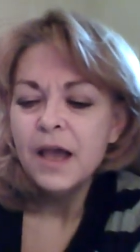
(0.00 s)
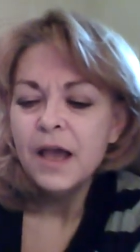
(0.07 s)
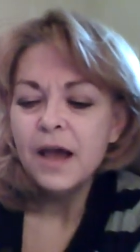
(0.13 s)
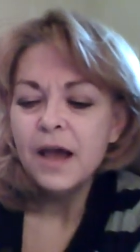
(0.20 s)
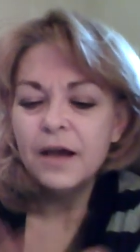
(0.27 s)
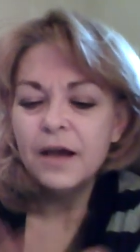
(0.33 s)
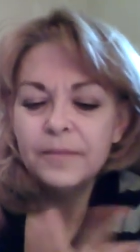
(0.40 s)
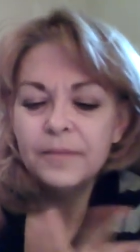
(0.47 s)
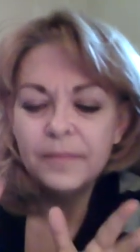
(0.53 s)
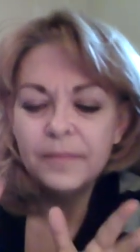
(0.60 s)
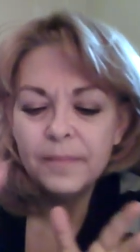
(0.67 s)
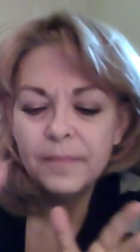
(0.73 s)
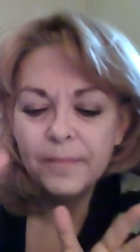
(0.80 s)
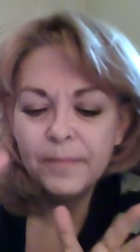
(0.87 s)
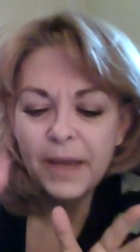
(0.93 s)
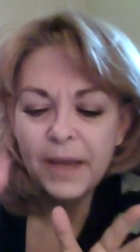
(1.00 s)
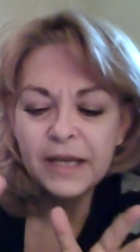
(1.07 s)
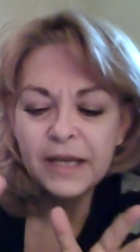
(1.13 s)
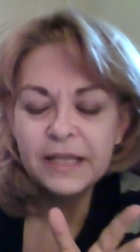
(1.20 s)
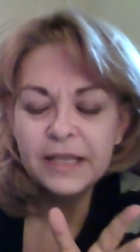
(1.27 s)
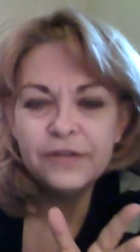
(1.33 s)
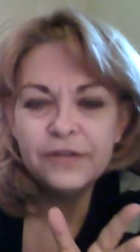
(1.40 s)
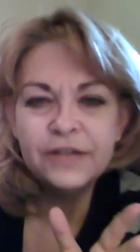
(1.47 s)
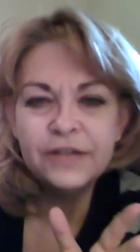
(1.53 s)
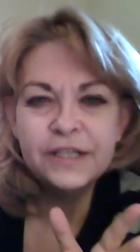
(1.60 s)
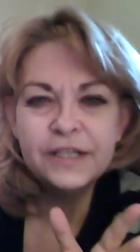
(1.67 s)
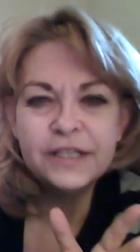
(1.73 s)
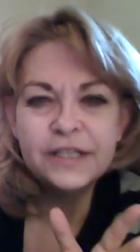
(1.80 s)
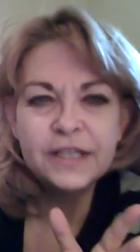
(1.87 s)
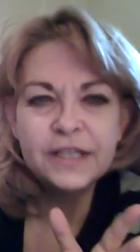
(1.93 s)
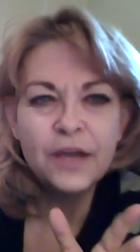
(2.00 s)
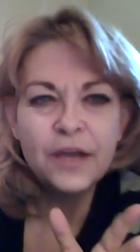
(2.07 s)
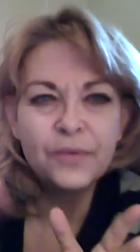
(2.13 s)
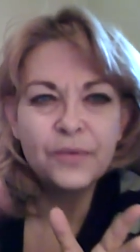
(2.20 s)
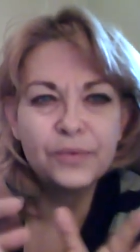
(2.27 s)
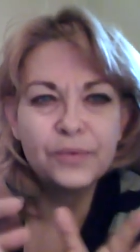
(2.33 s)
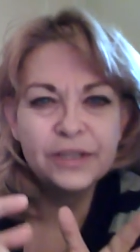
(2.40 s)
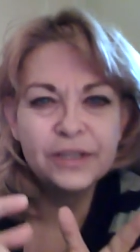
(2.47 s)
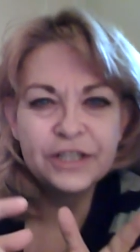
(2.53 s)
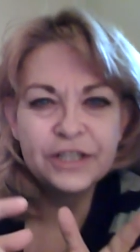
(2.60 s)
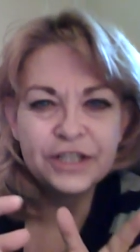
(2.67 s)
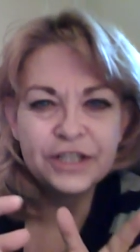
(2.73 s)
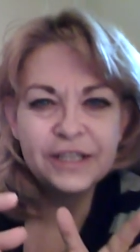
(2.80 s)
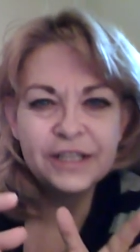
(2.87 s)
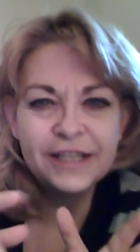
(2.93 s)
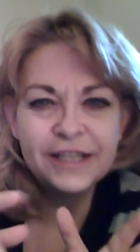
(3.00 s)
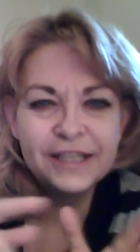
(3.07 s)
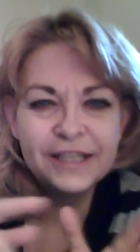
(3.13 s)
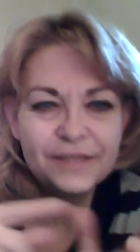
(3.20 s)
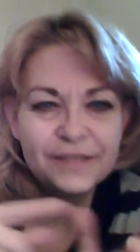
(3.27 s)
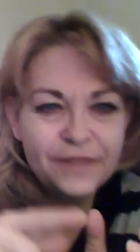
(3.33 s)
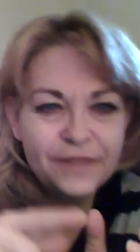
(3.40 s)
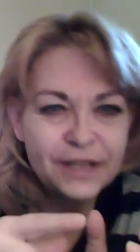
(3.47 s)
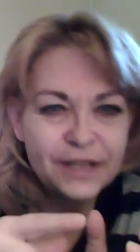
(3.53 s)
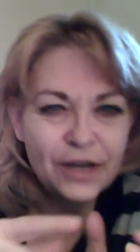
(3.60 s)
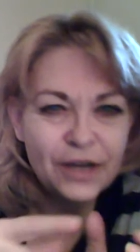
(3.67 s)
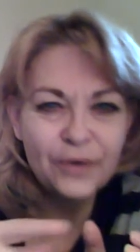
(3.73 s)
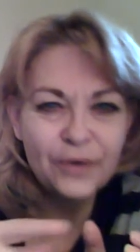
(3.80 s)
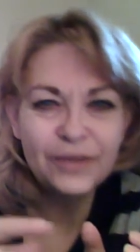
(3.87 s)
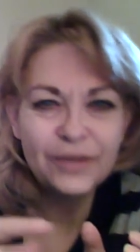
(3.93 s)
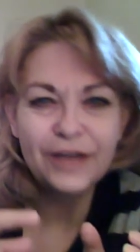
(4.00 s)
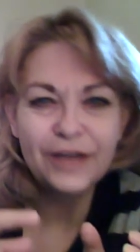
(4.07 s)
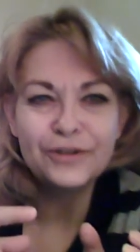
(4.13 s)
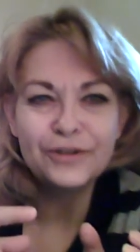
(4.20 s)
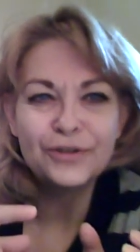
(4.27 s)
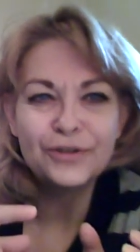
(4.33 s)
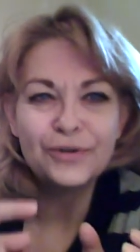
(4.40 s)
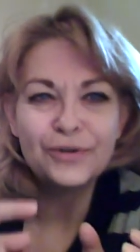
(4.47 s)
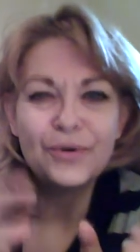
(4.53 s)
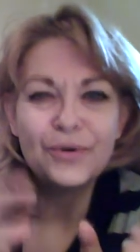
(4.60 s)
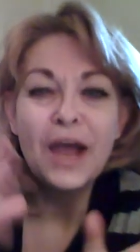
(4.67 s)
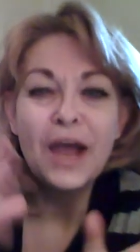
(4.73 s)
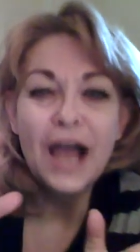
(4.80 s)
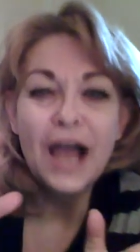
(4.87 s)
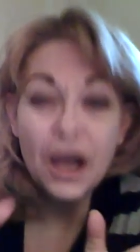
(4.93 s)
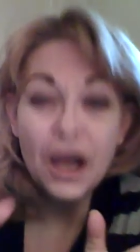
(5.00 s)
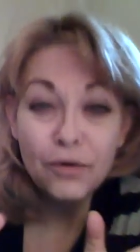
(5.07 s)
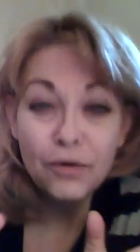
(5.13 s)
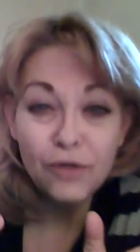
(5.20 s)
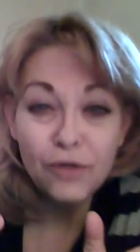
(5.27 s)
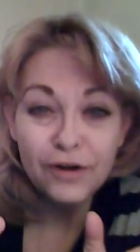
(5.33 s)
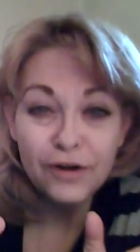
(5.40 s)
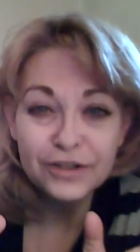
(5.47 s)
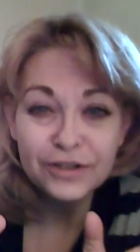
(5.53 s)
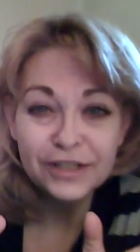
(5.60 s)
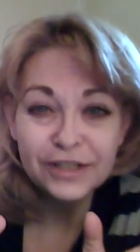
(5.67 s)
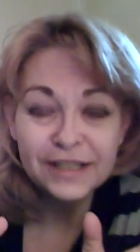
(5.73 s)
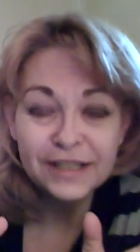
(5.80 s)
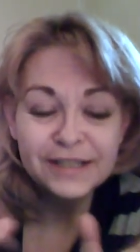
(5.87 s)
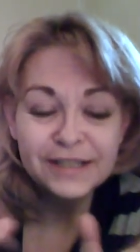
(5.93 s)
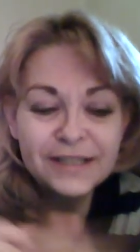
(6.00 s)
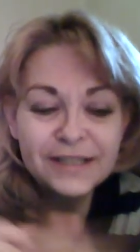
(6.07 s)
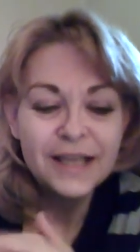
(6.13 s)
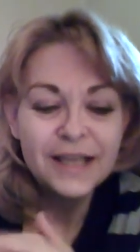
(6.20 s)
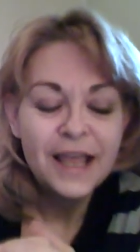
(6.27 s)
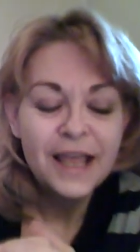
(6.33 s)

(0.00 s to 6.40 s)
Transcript: Um, but here is religion, this video that'll show you how large it is